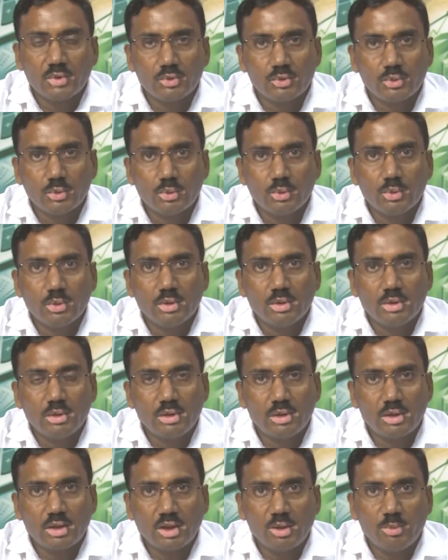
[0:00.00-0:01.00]
So
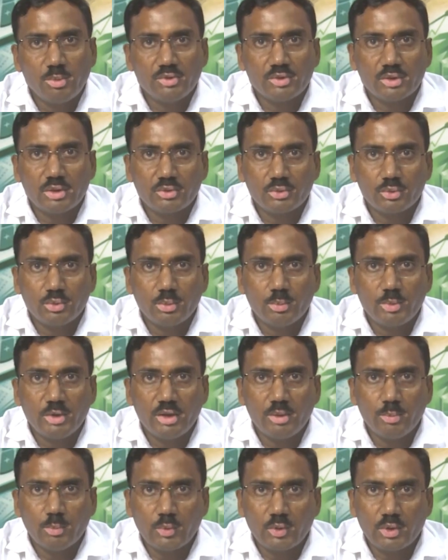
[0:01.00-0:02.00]
drive is also very
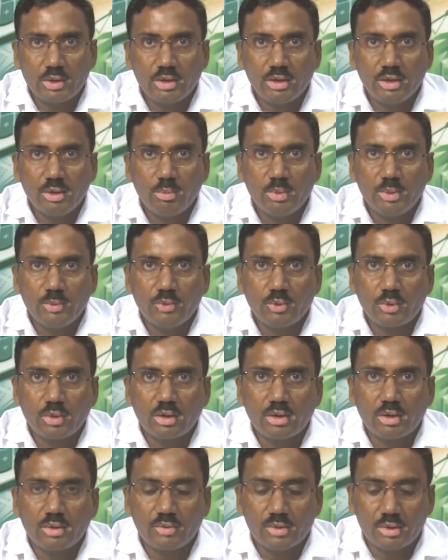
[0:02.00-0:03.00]
important before
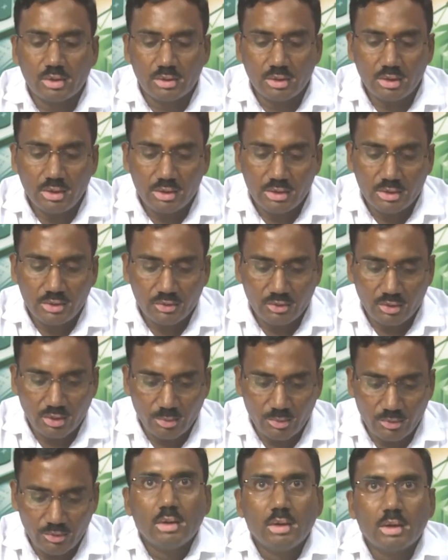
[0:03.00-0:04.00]
and after the
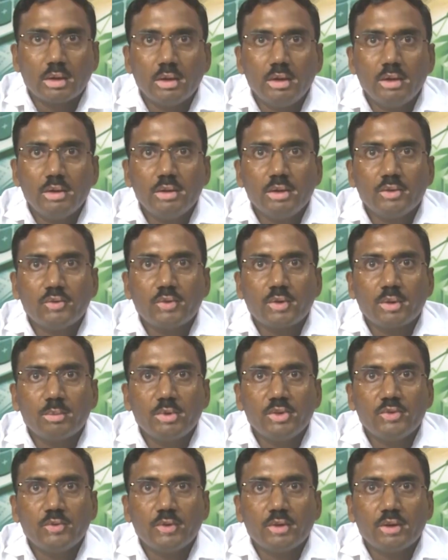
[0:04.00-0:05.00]
service. Again, from
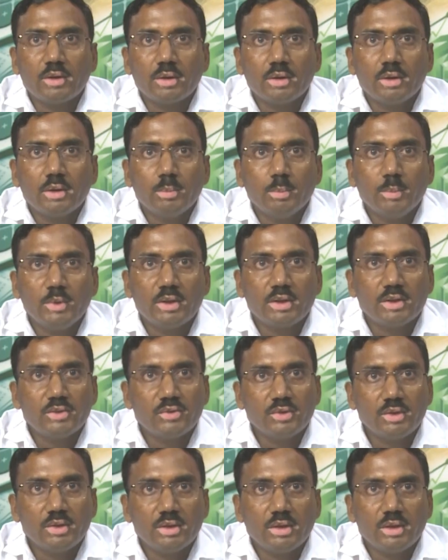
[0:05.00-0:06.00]
this figure we can
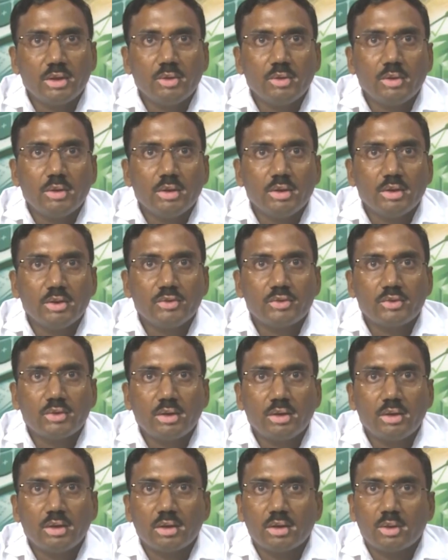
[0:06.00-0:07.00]
see that standard